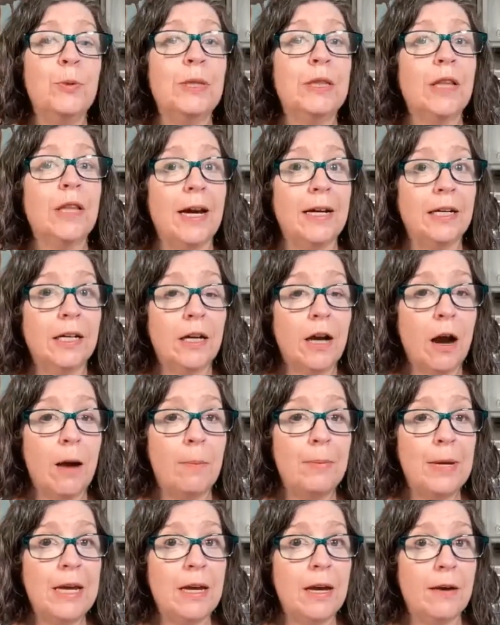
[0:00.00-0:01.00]
would like a
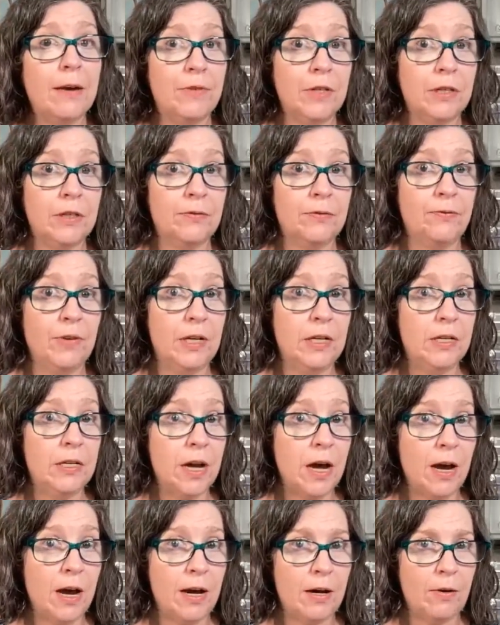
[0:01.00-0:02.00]
copy of this Venn
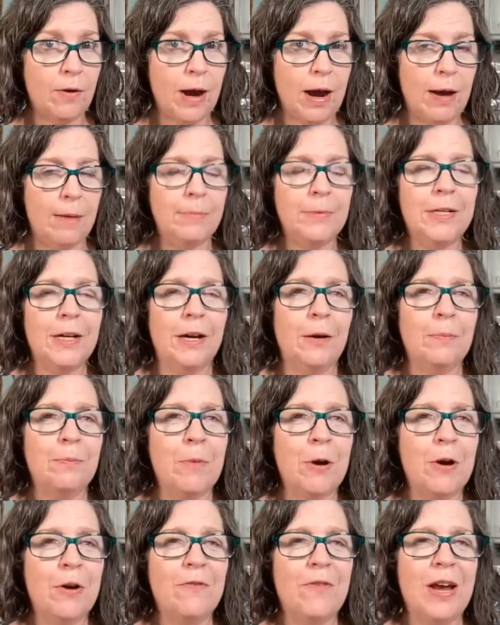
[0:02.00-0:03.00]
diagram to help
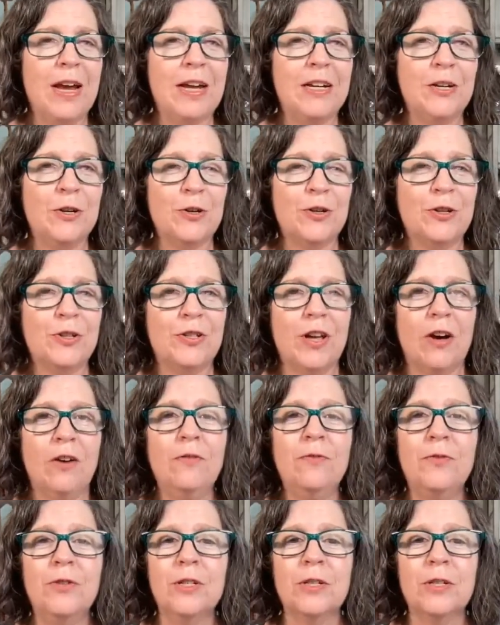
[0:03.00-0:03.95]
motivate yourself.